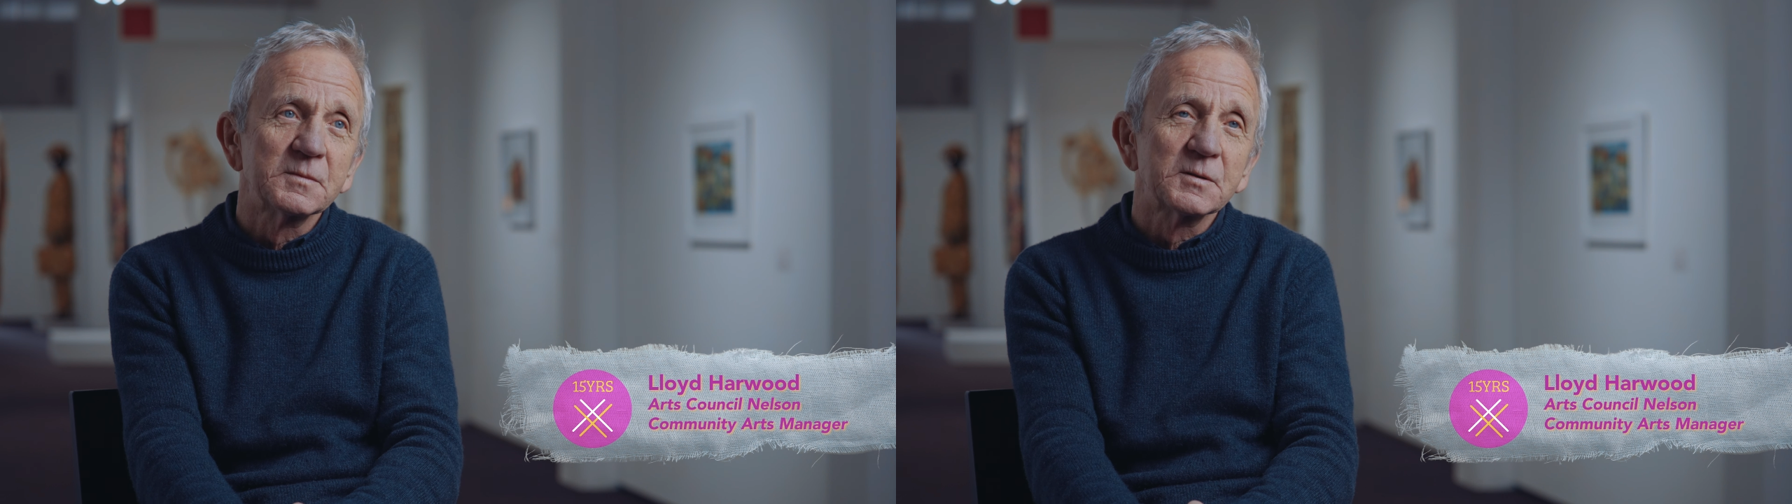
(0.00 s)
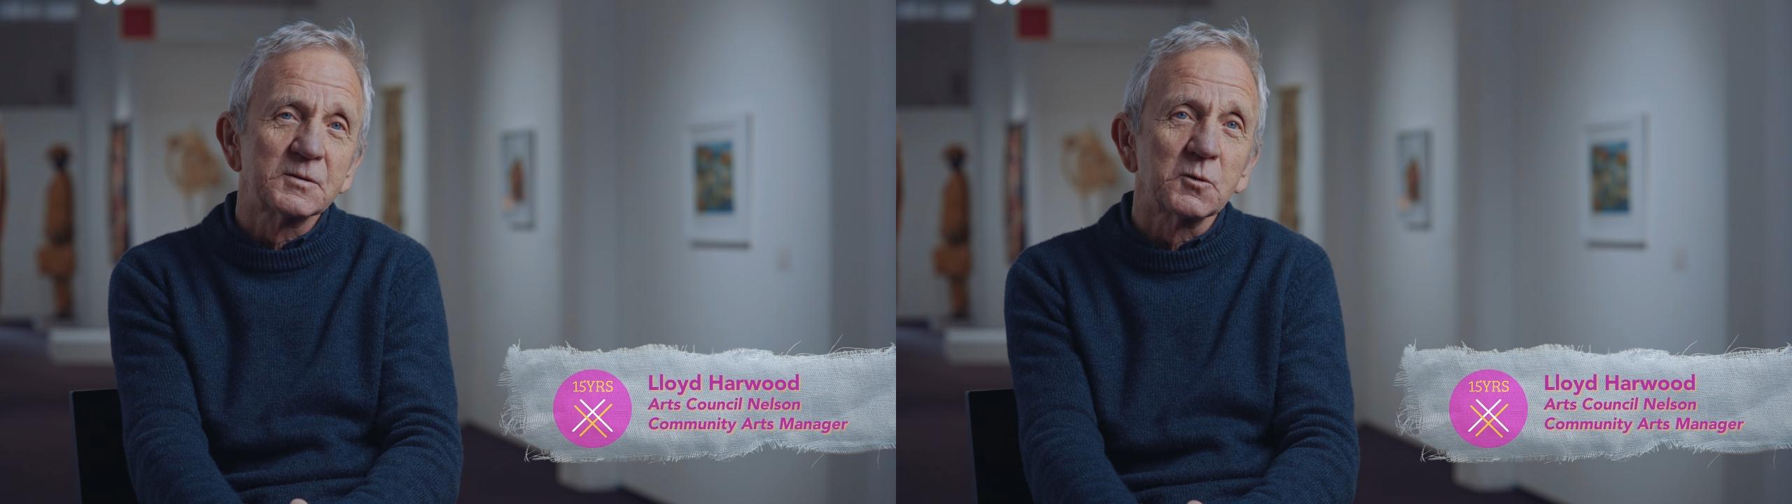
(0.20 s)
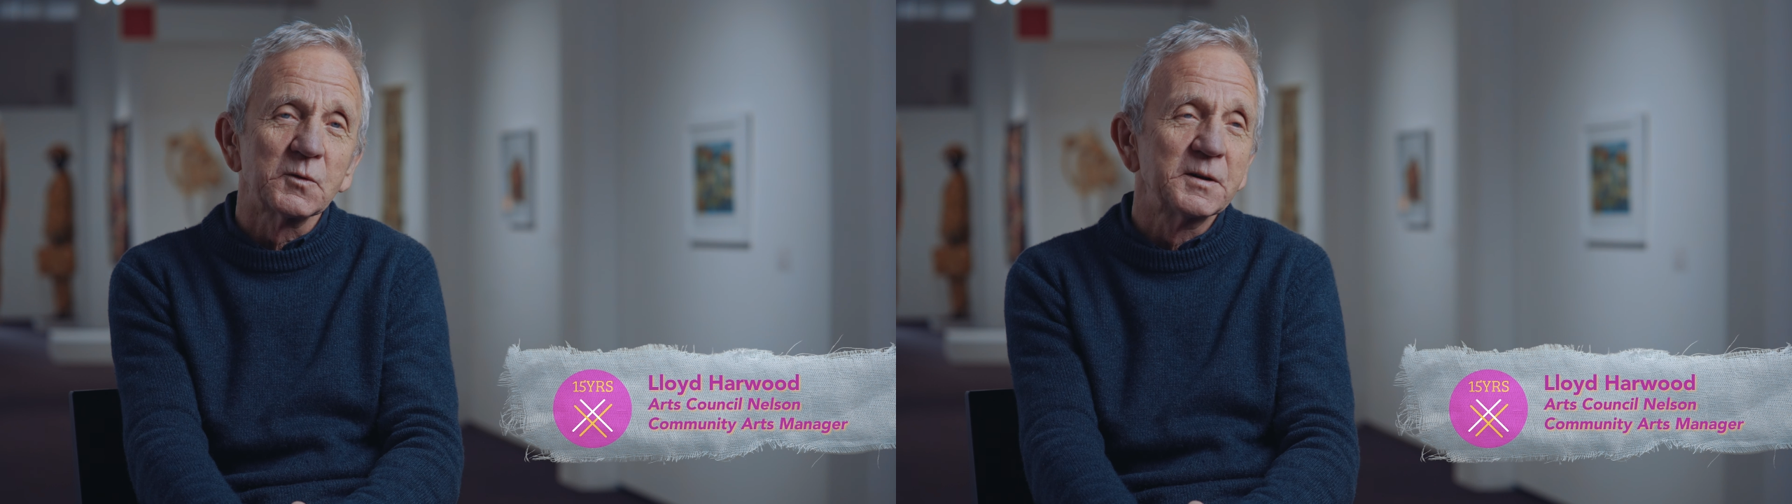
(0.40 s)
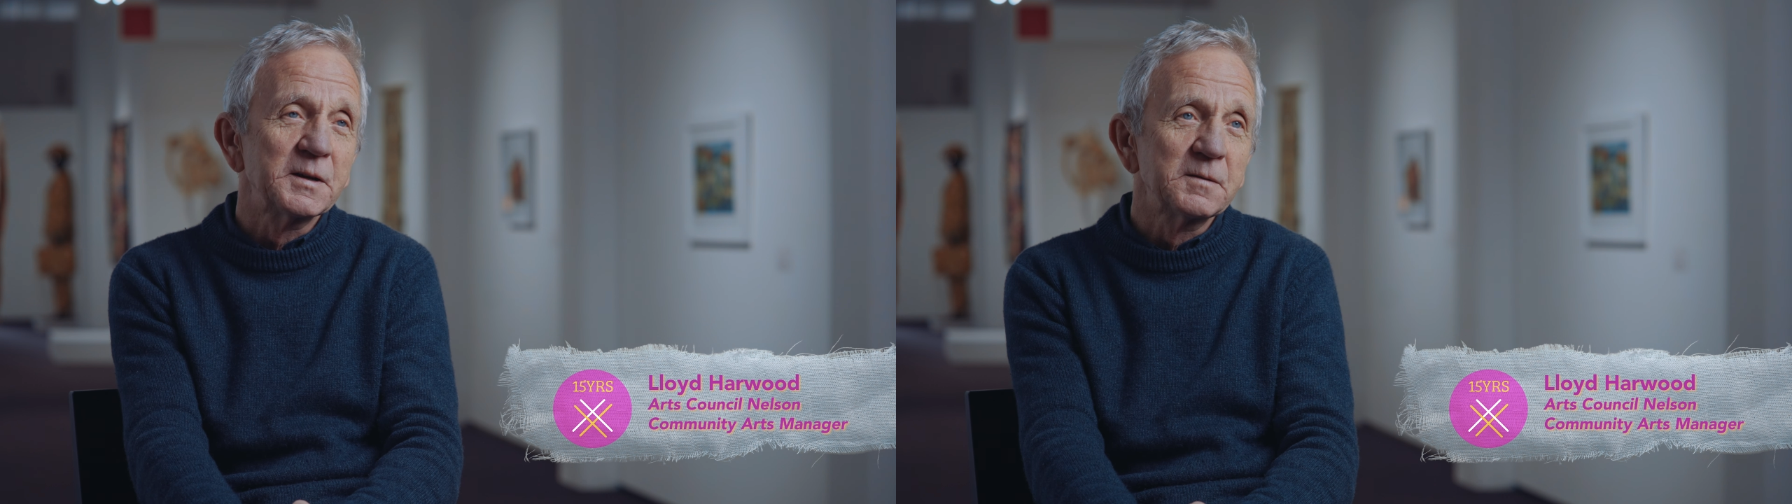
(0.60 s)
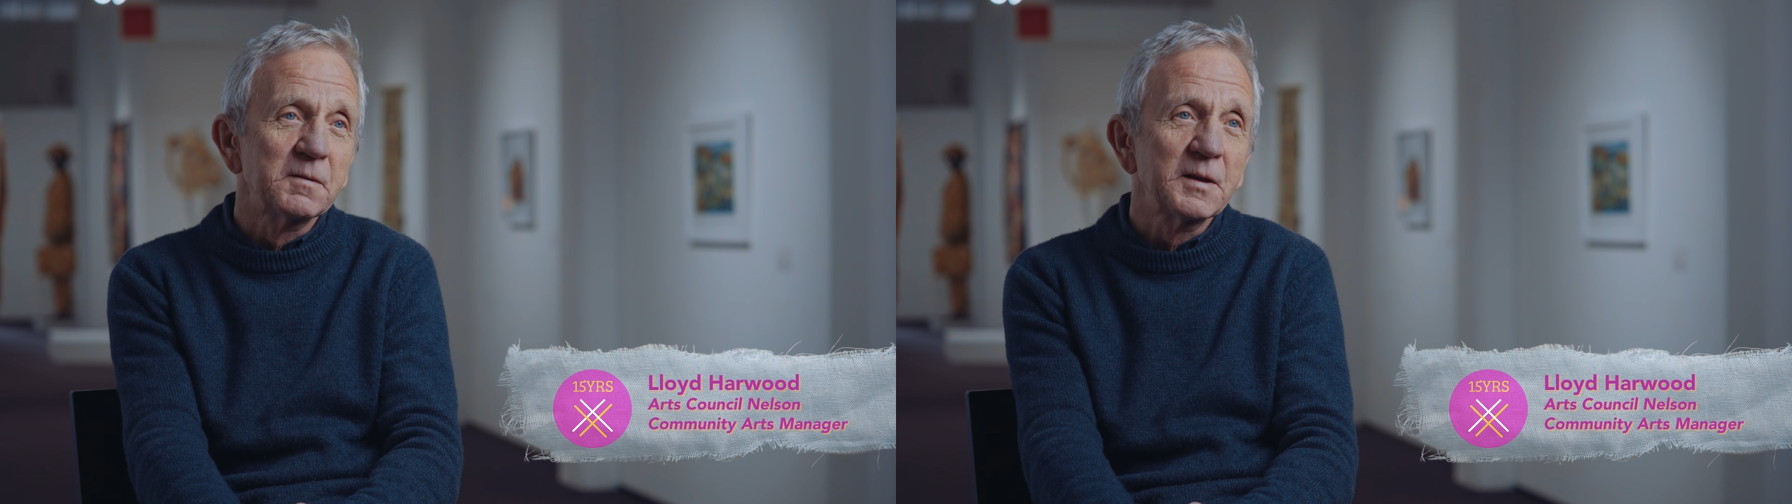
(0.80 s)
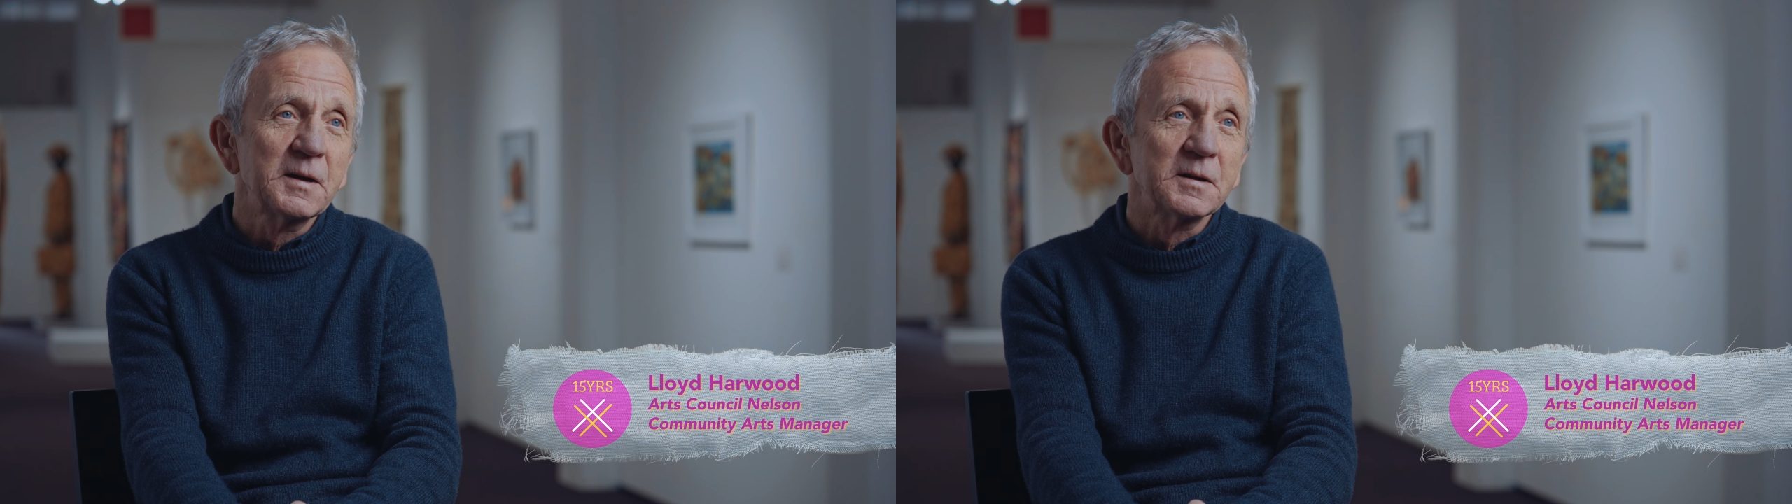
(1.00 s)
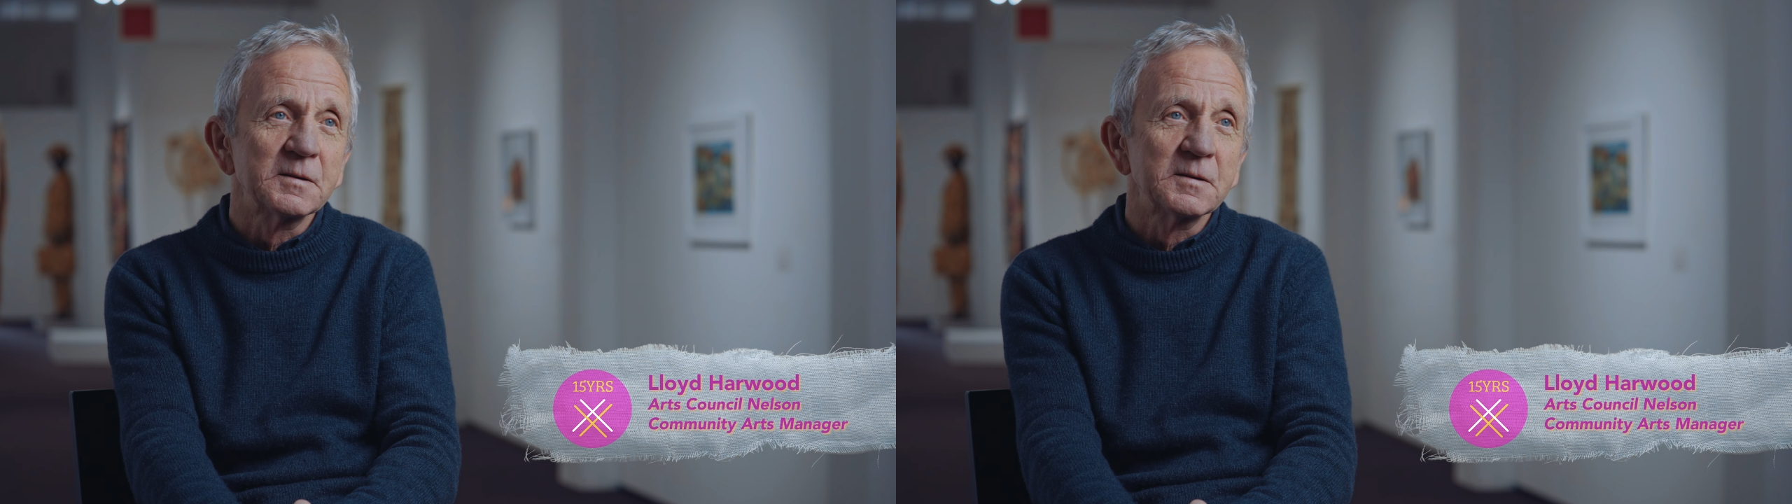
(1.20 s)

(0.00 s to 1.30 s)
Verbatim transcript: saw the need for that